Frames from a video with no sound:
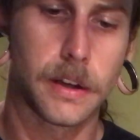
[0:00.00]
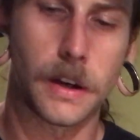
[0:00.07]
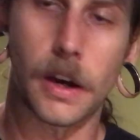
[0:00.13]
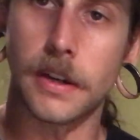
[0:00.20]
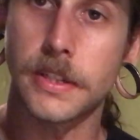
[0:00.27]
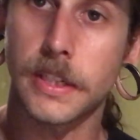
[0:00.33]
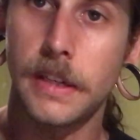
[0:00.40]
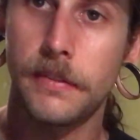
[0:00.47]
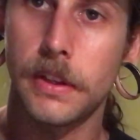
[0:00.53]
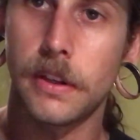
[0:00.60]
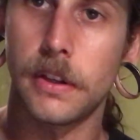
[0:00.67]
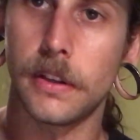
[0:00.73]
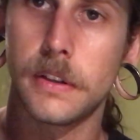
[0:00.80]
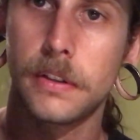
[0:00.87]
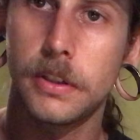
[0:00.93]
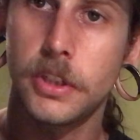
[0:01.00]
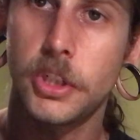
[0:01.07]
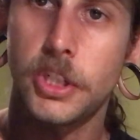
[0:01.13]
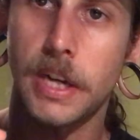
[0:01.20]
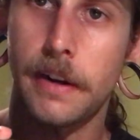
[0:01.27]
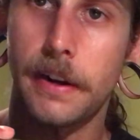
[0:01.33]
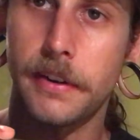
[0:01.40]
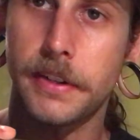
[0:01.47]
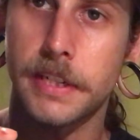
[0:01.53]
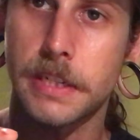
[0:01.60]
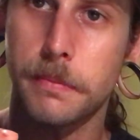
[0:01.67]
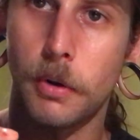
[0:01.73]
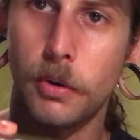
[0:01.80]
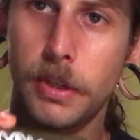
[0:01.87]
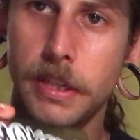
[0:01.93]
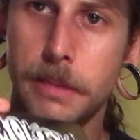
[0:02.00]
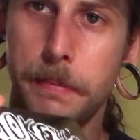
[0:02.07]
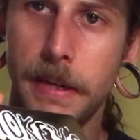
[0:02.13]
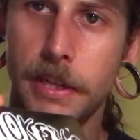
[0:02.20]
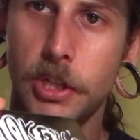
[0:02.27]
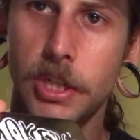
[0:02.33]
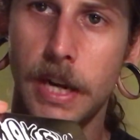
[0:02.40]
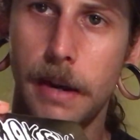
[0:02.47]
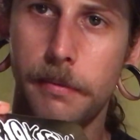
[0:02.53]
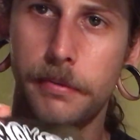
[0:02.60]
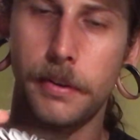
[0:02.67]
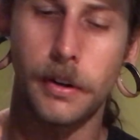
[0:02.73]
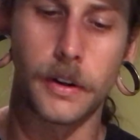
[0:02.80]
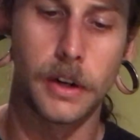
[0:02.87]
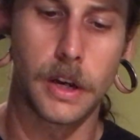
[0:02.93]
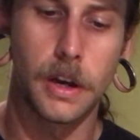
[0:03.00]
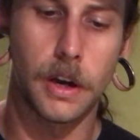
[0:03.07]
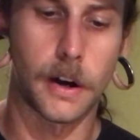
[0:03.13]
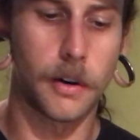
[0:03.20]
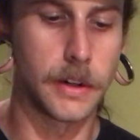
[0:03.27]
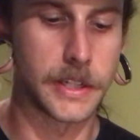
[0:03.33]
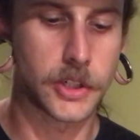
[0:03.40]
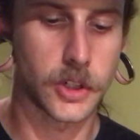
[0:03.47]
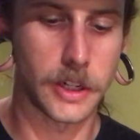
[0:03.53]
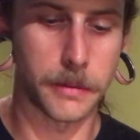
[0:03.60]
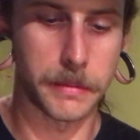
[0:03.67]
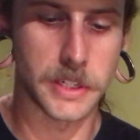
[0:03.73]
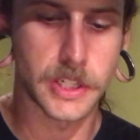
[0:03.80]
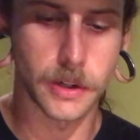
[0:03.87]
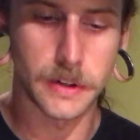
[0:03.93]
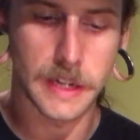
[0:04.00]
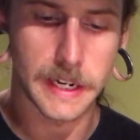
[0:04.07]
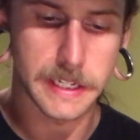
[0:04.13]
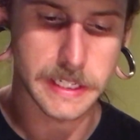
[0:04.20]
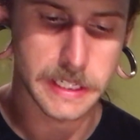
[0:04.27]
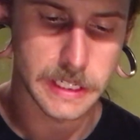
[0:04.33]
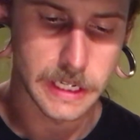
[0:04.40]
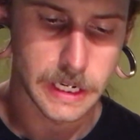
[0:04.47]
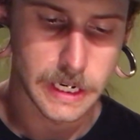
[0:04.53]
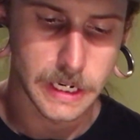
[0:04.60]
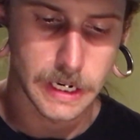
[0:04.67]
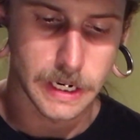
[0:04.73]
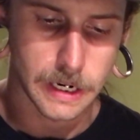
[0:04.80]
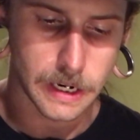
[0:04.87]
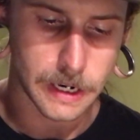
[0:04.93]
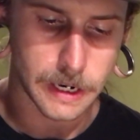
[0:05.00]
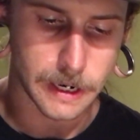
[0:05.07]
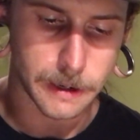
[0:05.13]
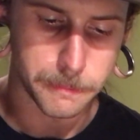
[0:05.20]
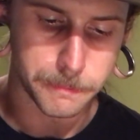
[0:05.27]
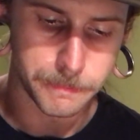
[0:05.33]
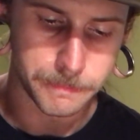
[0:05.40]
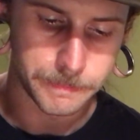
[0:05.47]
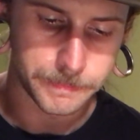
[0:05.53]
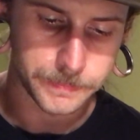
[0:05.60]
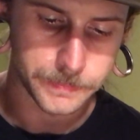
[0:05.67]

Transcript: I'll also give a little shout out to Smokey's Bait Shop for always treating me so nice. Let